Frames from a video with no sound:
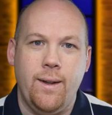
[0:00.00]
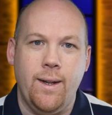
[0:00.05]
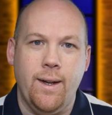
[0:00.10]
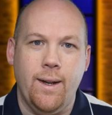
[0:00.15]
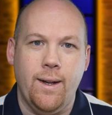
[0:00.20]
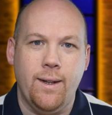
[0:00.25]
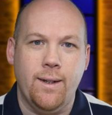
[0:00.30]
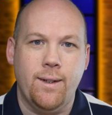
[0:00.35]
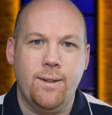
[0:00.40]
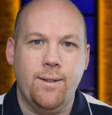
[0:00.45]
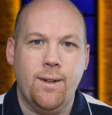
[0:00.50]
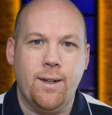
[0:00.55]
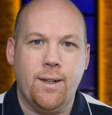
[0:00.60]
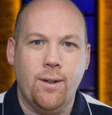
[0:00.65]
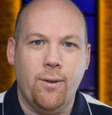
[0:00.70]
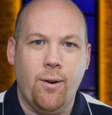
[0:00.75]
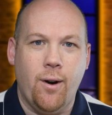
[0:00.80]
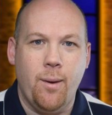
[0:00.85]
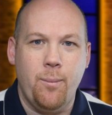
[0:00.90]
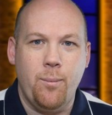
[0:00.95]
Yeah,
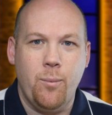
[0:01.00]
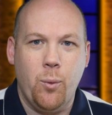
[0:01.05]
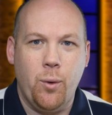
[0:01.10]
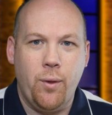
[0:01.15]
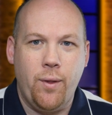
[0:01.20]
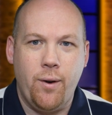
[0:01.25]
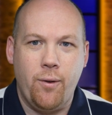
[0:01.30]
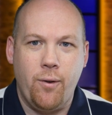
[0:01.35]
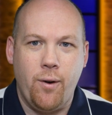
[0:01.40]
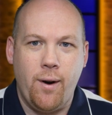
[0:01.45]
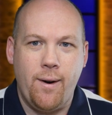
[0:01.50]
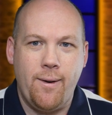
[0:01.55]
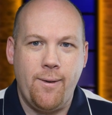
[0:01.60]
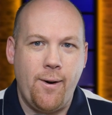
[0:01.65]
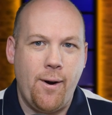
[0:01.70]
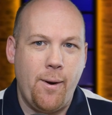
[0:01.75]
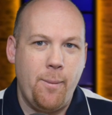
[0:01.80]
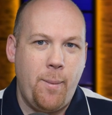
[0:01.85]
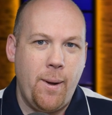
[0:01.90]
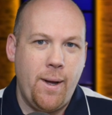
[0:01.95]
exactly right. Well, there
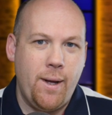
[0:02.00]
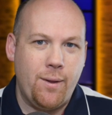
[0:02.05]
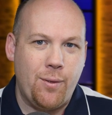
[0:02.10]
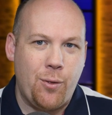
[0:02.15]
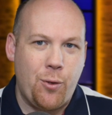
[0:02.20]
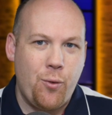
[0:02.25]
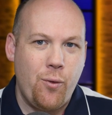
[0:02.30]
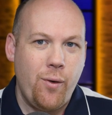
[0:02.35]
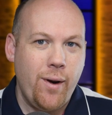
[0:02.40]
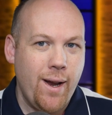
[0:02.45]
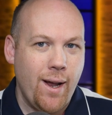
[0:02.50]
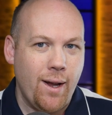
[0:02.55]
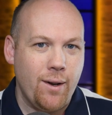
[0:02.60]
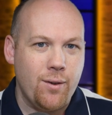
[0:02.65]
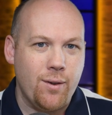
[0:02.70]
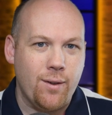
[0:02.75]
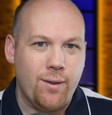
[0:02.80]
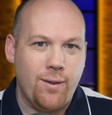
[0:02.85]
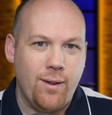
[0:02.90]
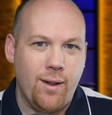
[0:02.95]
are about three
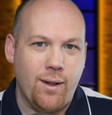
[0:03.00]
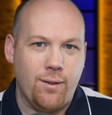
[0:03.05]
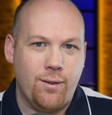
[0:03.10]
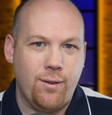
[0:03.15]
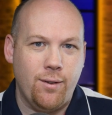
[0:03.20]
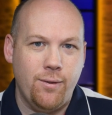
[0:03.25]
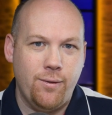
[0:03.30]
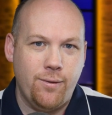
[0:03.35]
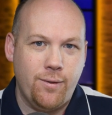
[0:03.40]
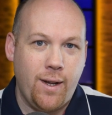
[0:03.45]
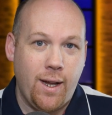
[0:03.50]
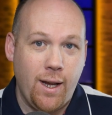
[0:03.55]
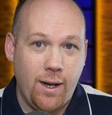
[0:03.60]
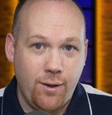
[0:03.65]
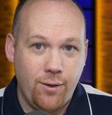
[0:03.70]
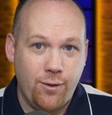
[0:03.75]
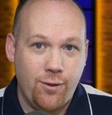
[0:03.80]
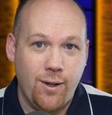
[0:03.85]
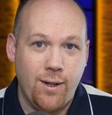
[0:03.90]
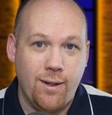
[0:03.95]
hundred sets of
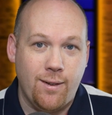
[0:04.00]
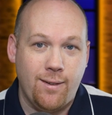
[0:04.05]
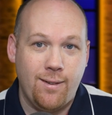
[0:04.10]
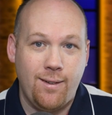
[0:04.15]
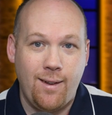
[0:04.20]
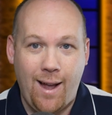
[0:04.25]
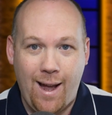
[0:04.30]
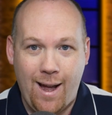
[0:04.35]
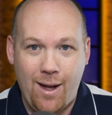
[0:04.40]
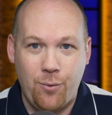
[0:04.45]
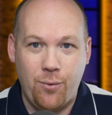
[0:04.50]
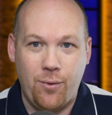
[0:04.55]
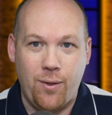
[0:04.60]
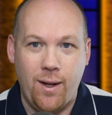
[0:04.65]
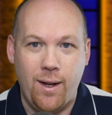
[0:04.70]
counter sheets out